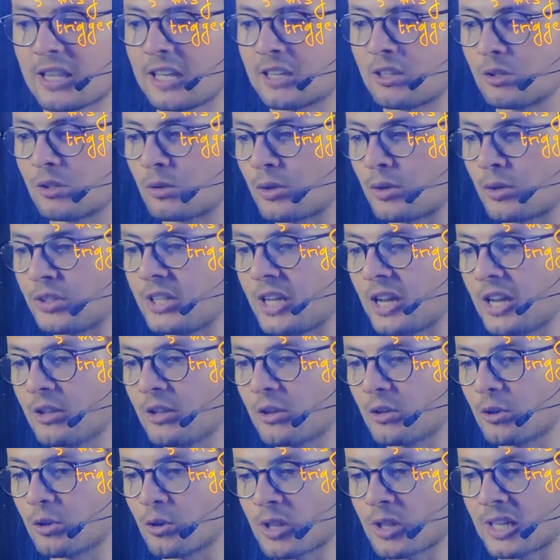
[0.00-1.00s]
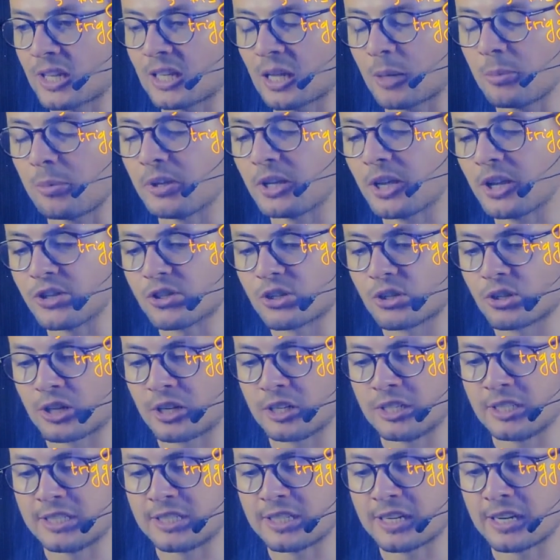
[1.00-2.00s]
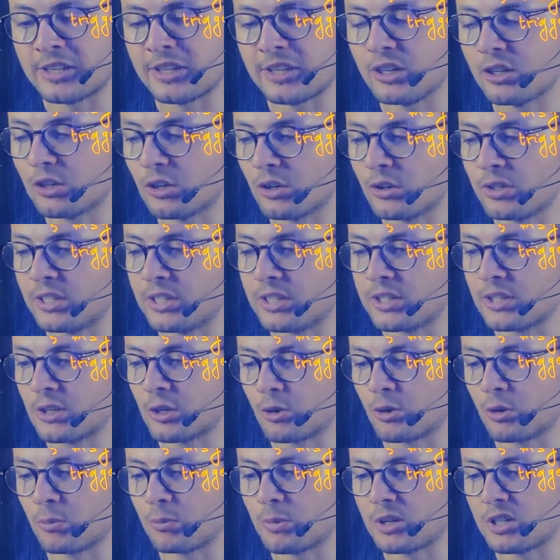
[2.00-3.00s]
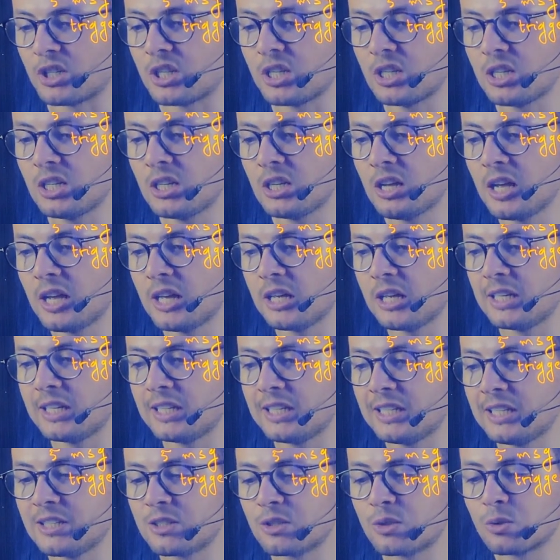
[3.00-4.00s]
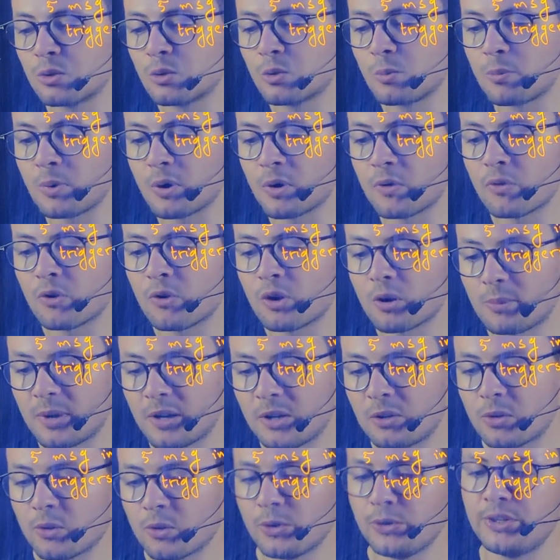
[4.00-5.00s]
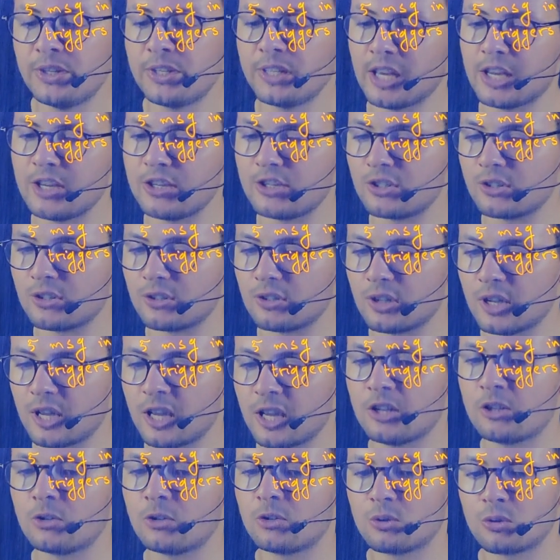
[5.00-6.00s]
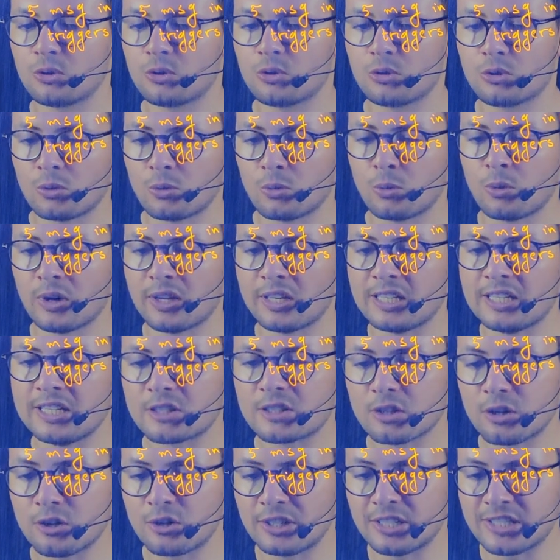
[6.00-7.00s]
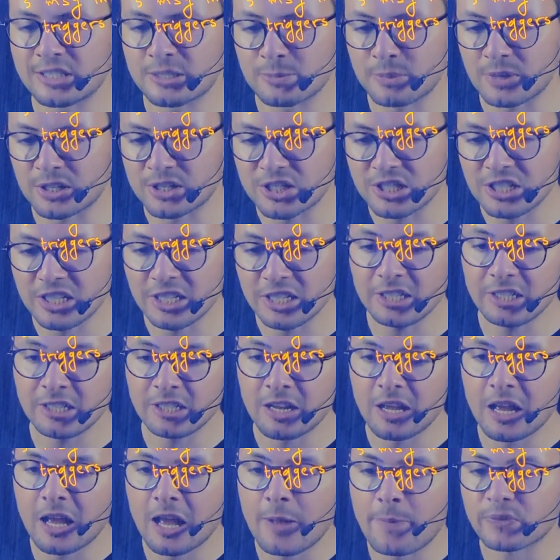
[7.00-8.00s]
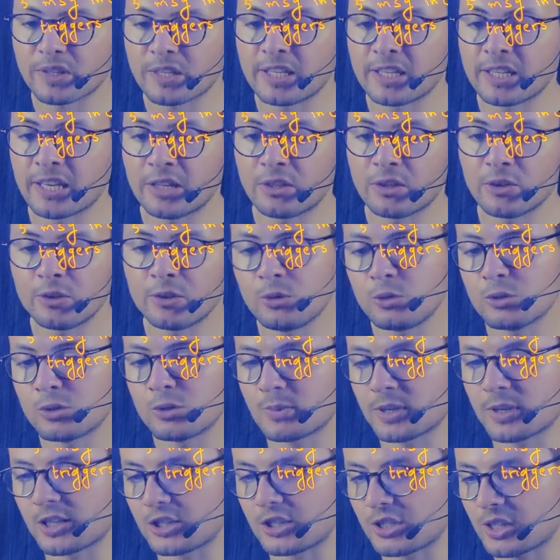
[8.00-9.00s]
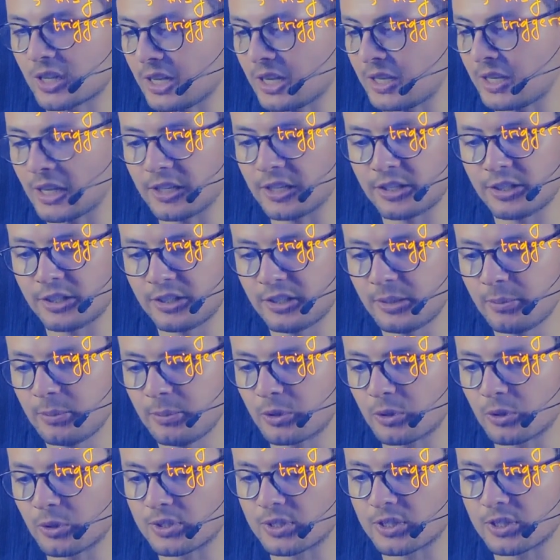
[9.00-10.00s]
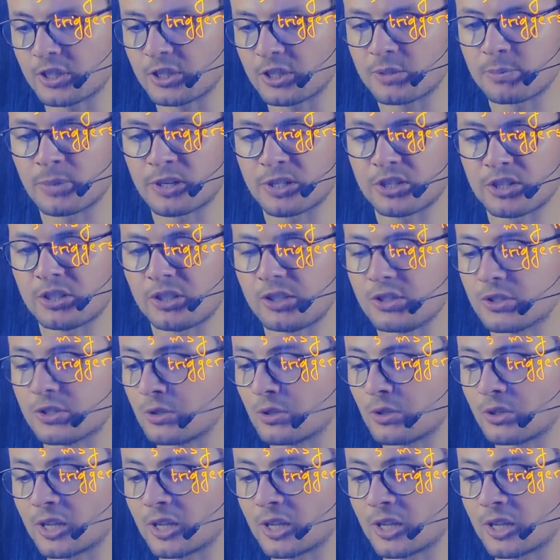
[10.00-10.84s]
that container or that application is running on his own machine, he needs to perform an authentication. And when he's on his machine, he cannot use managed identity because his machine is